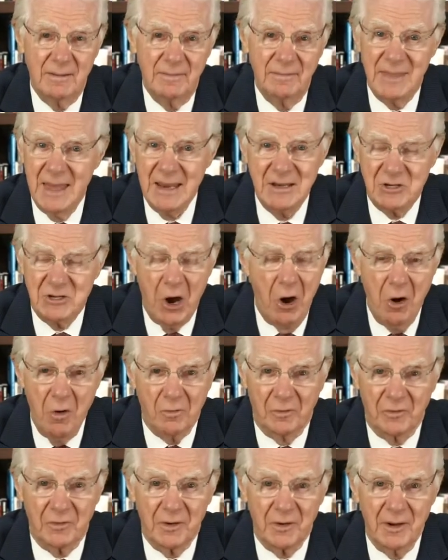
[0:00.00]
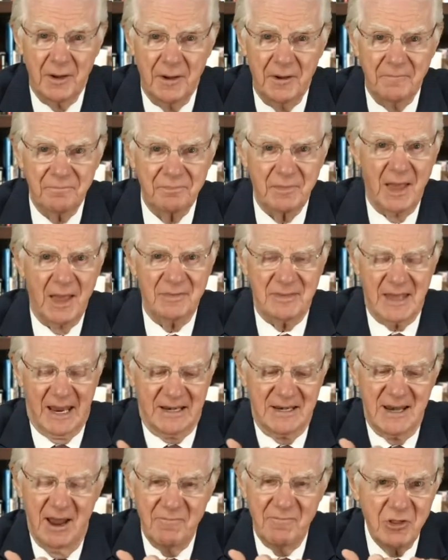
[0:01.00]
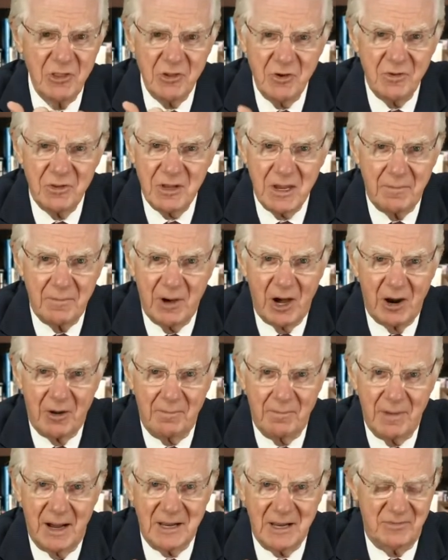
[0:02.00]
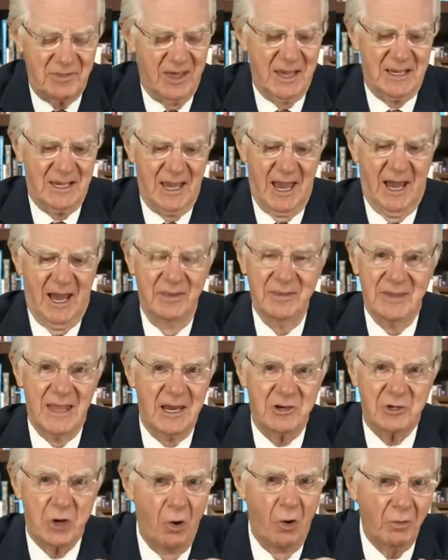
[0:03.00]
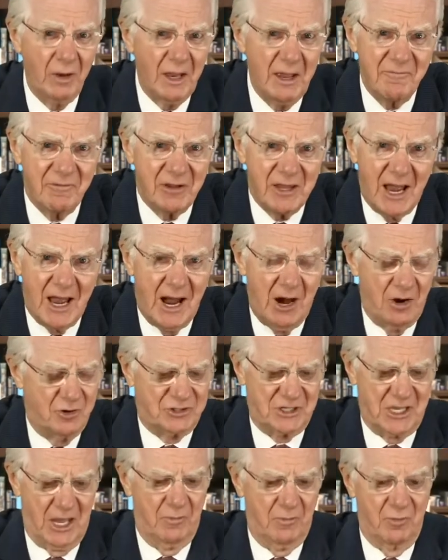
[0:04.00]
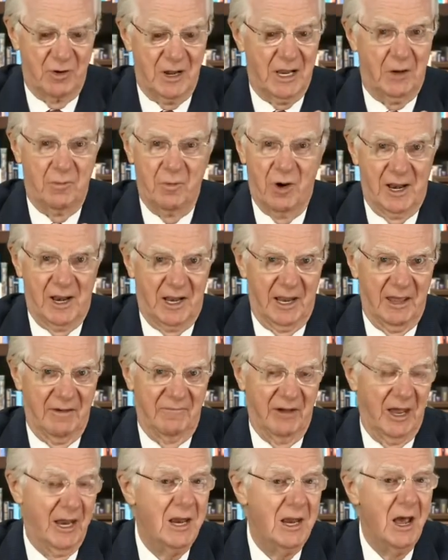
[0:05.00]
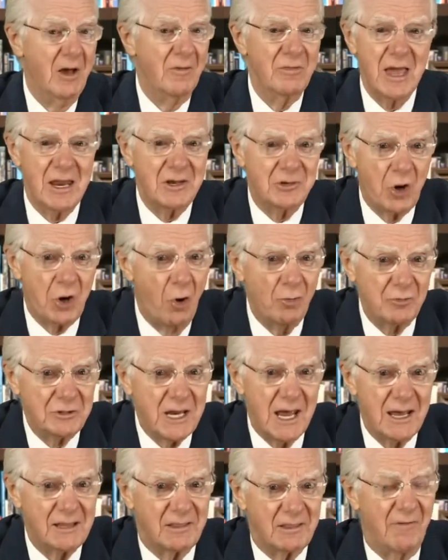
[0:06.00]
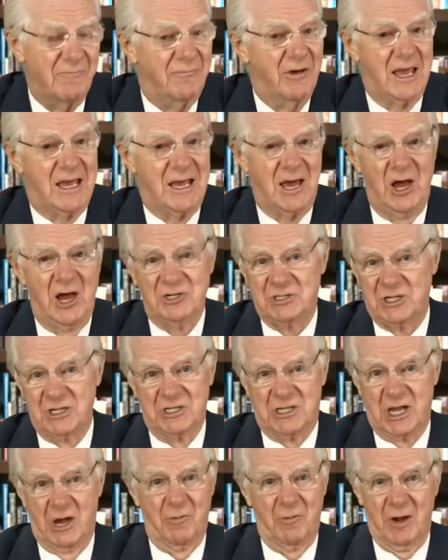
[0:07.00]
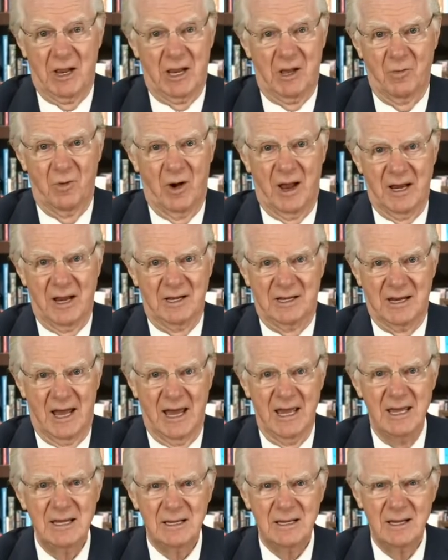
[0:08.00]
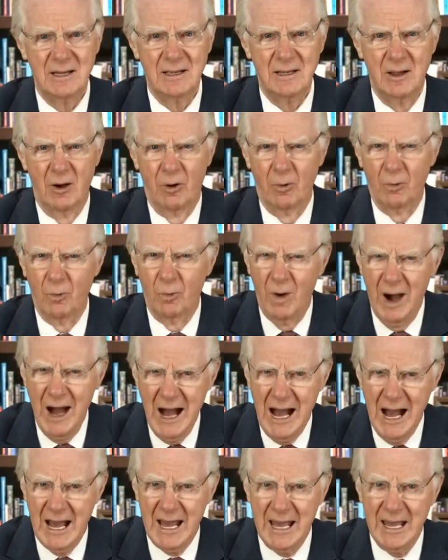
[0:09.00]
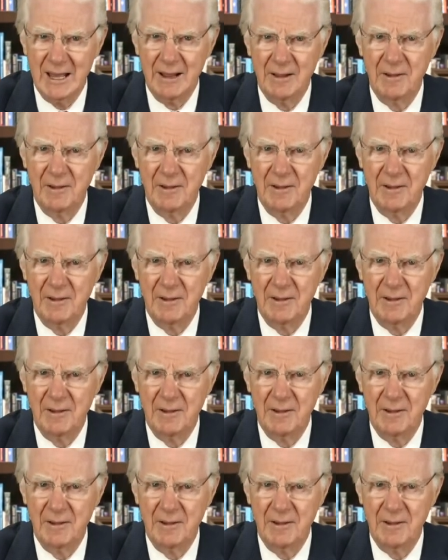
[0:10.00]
They don't. They never earn the amount of money they can. They don't live in the house they really want to live in. They don't take the vacations they really want to take. Why?